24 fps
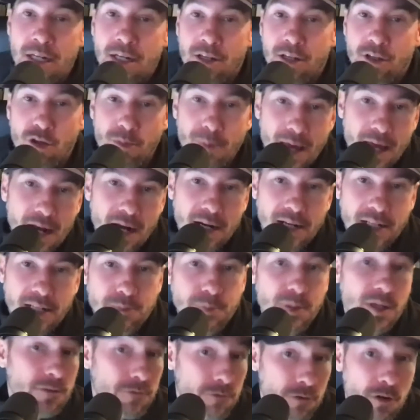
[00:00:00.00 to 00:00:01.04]
humanity, is
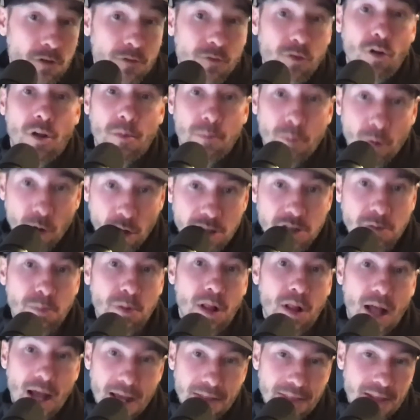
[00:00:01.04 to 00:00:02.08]
be fruitful and
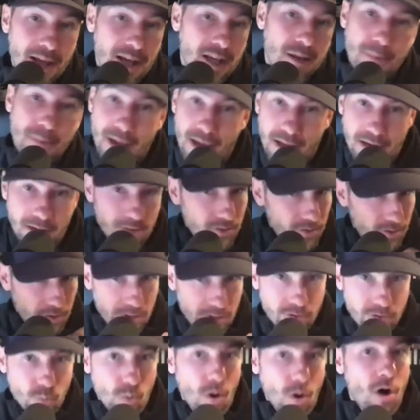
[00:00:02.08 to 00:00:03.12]
multiply, and that command
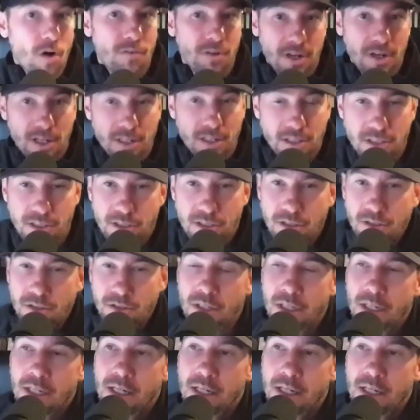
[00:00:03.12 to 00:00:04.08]
is woven into